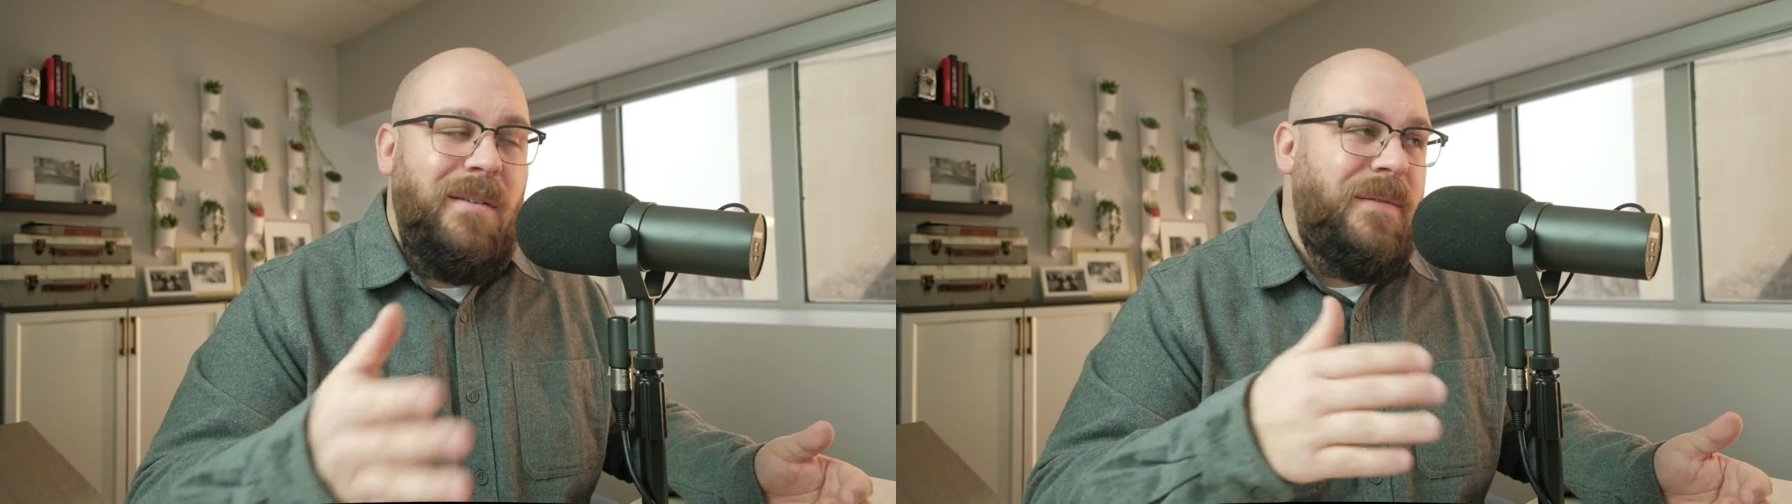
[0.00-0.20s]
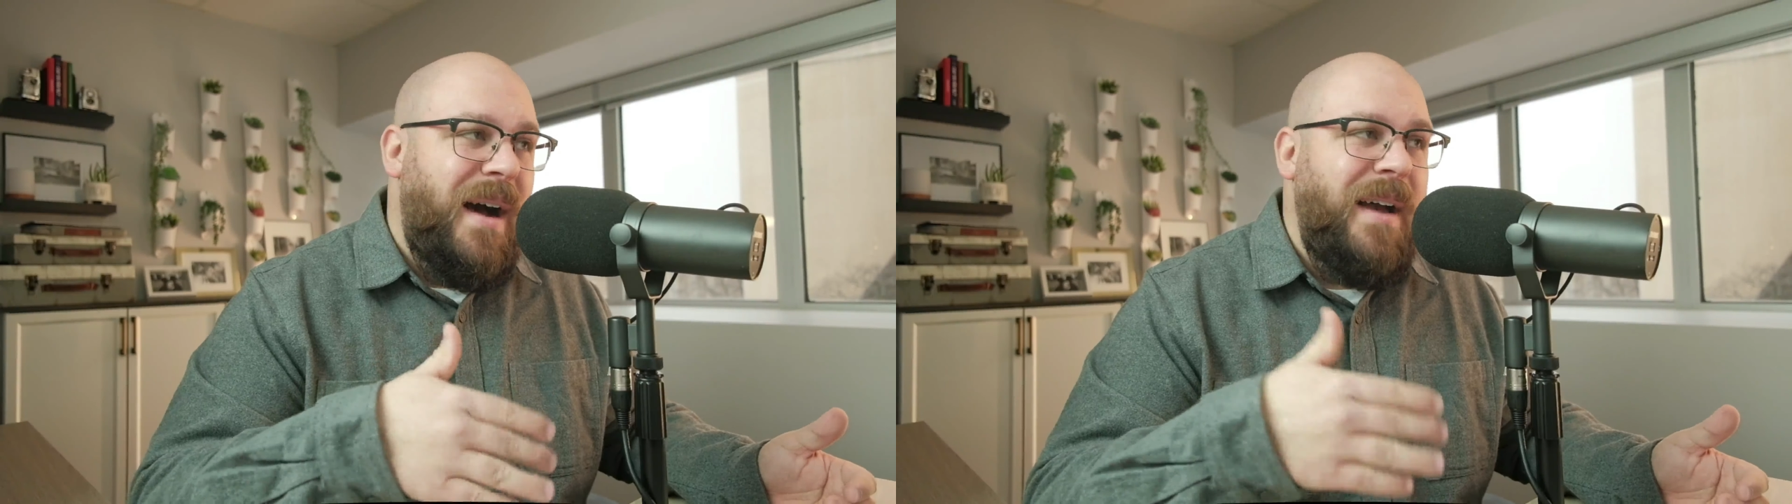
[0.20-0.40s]

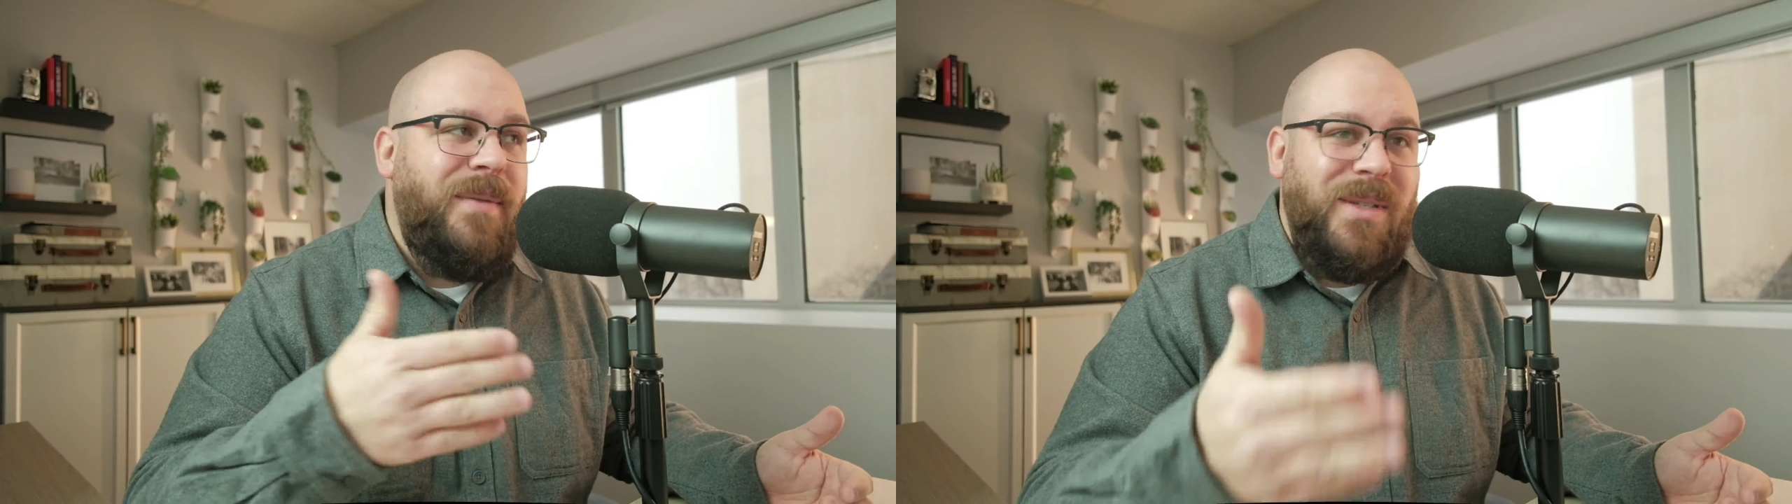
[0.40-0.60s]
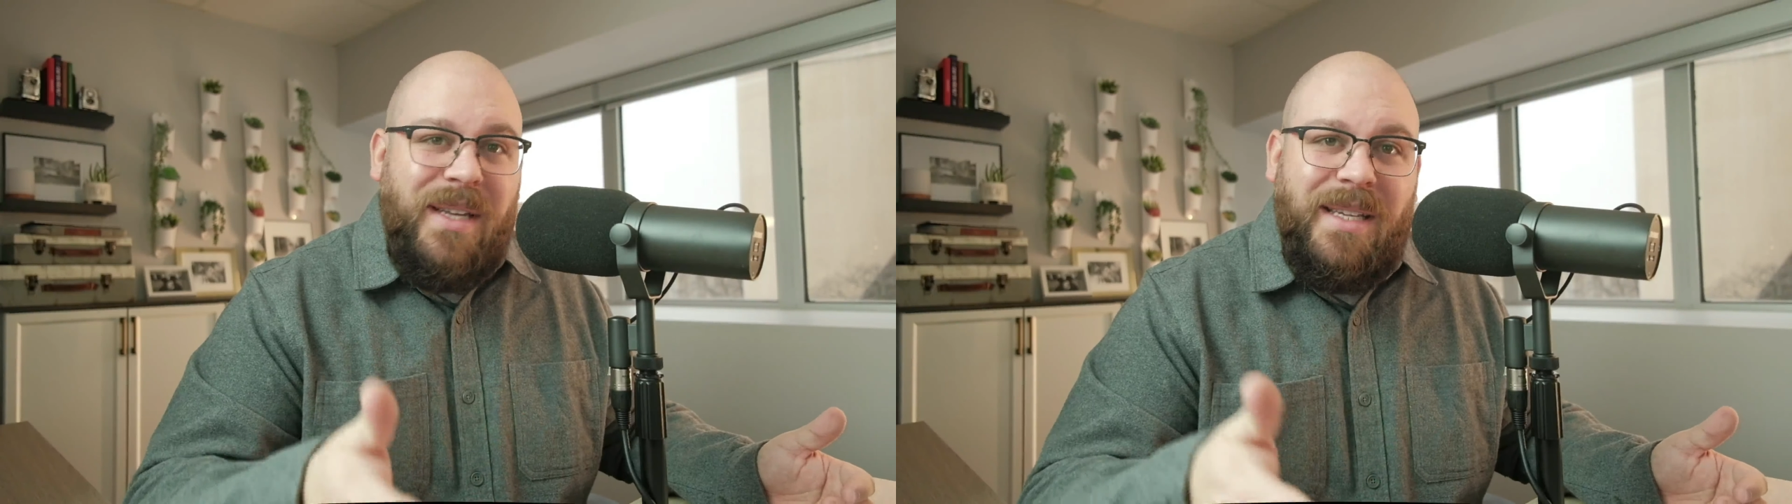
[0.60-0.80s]
5
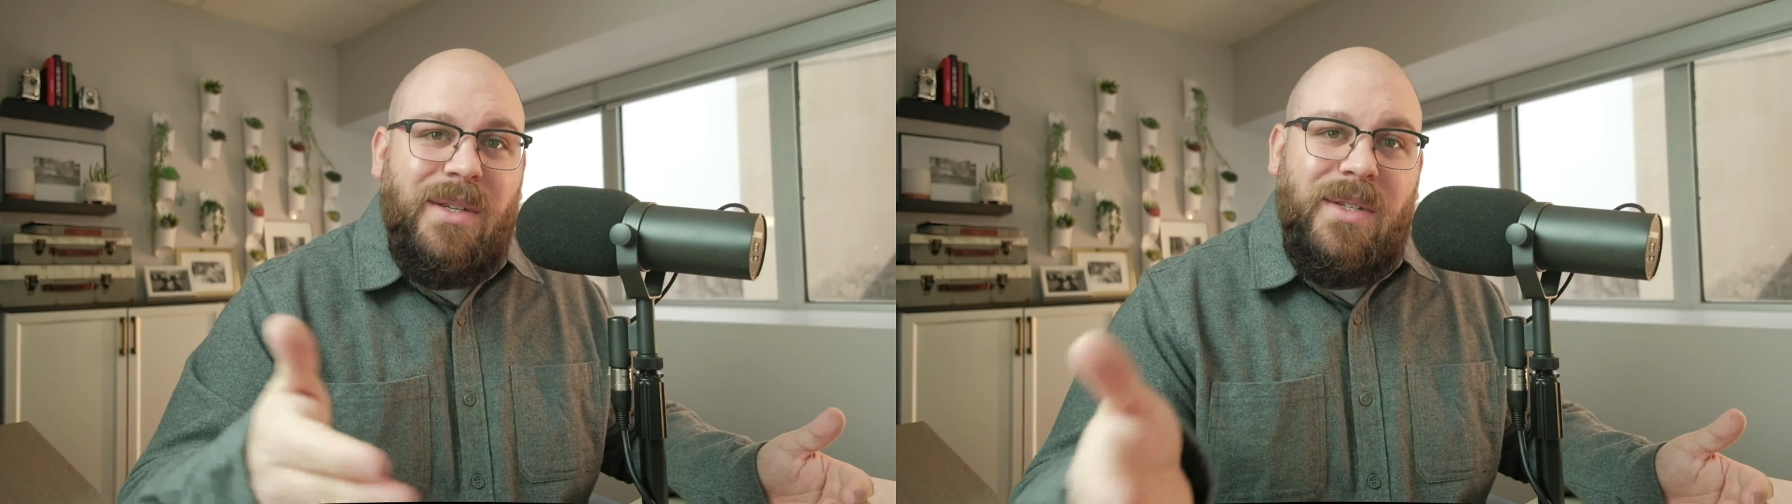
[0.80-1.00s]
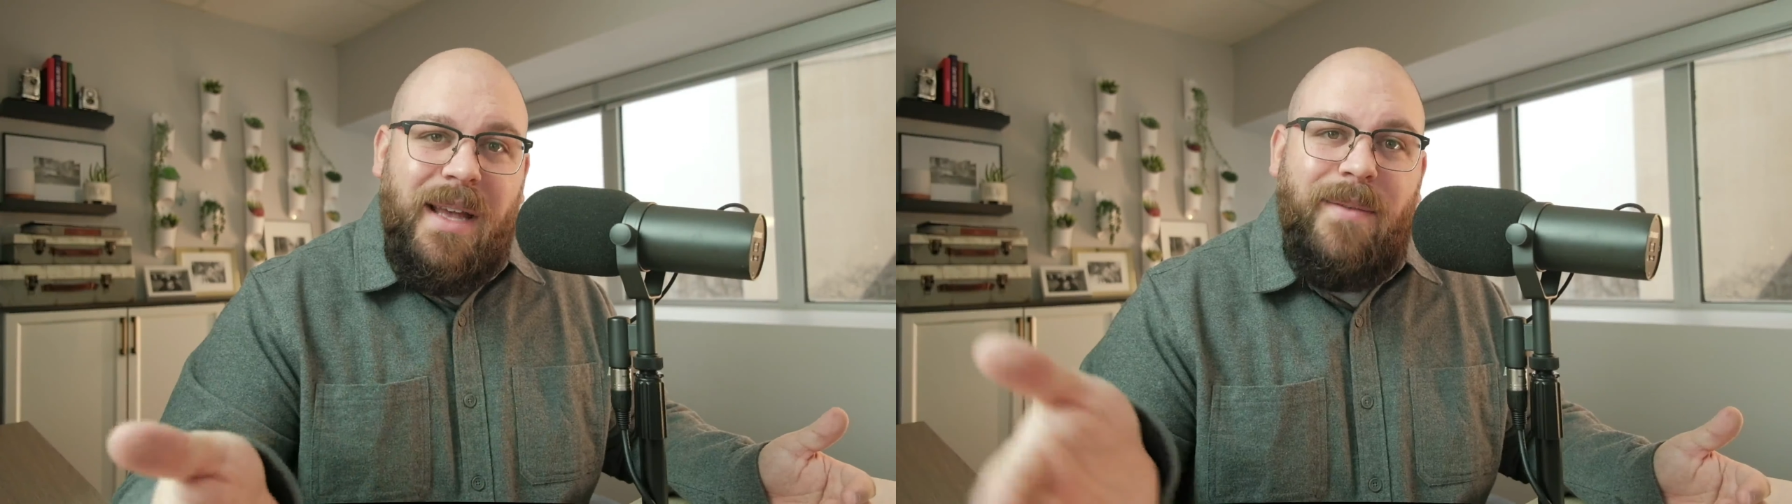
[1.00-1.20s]
or 6 or
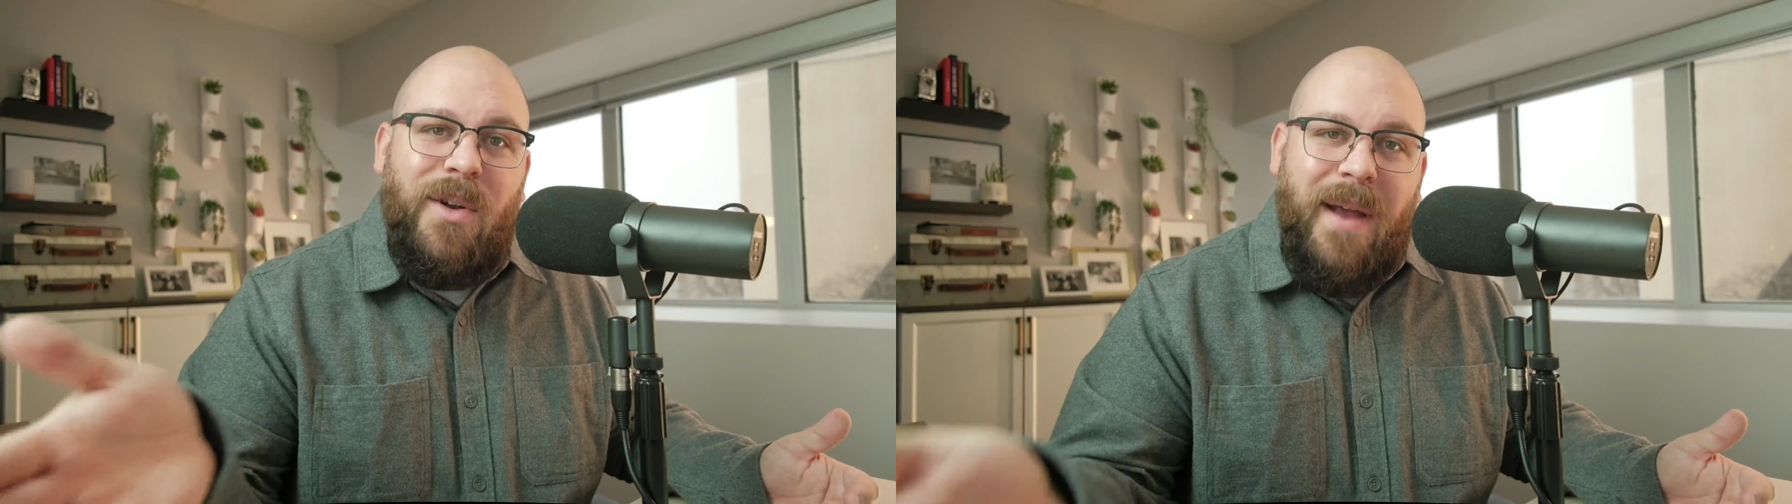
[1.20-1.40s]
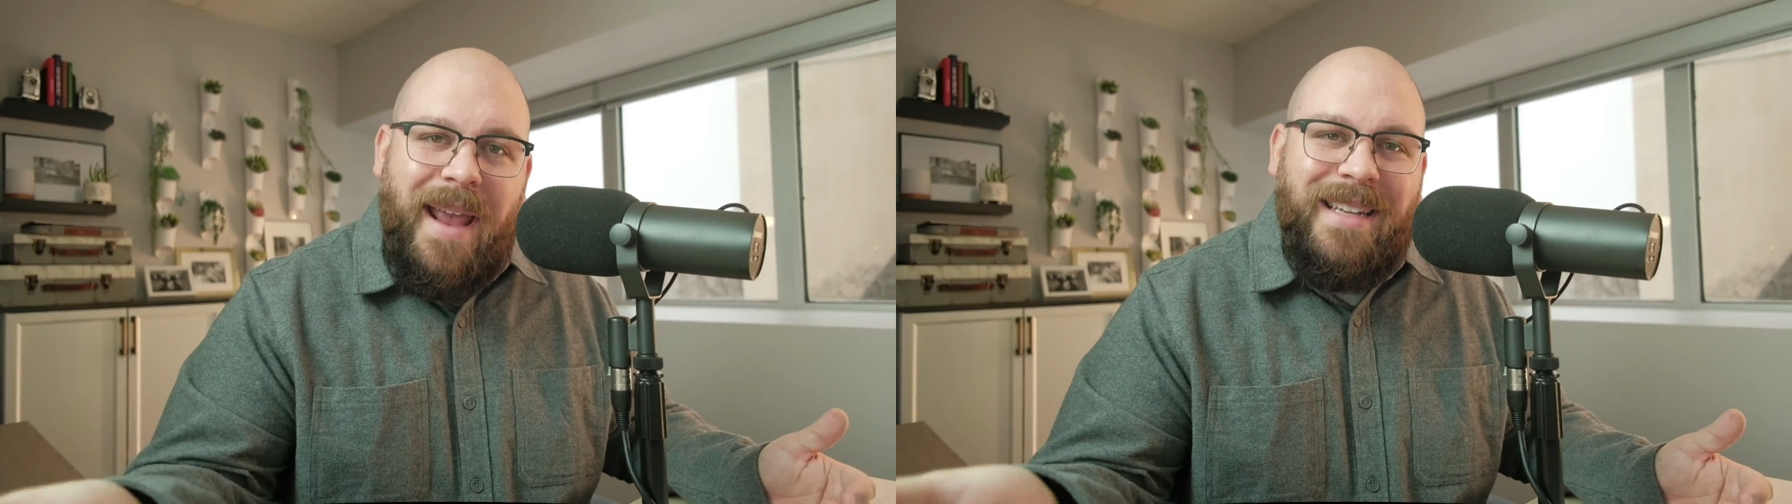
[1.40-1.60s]
7
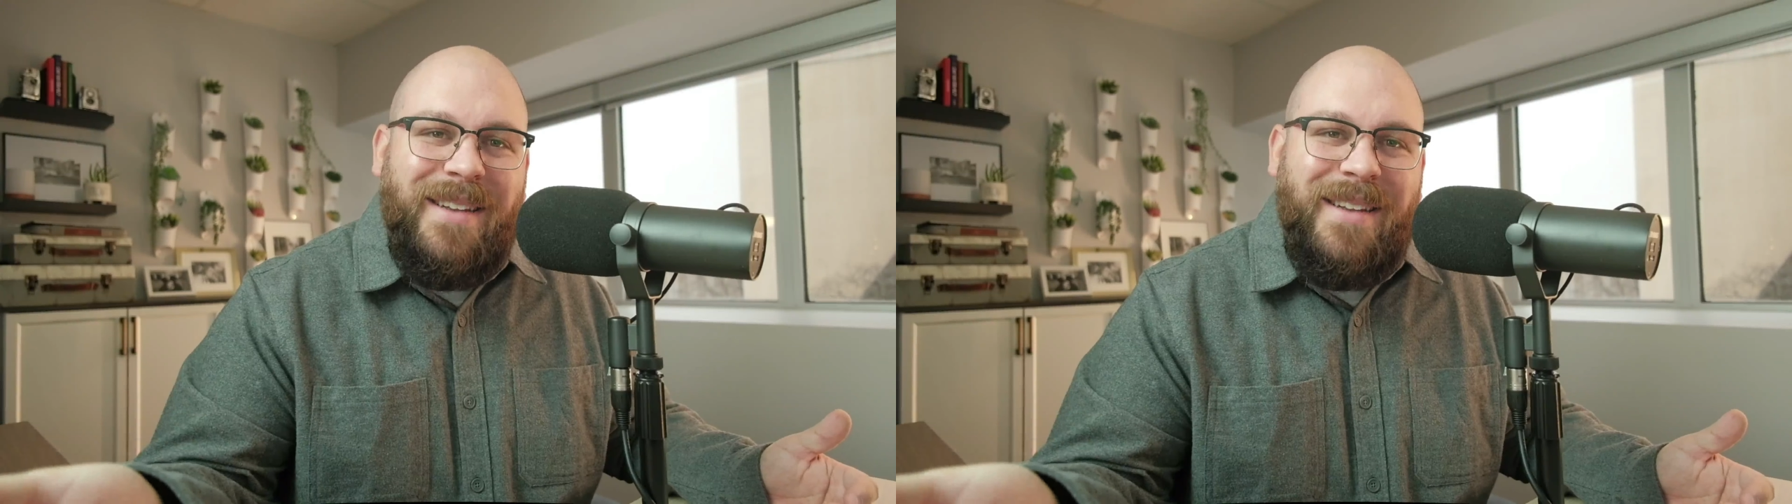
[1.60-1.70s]
or 8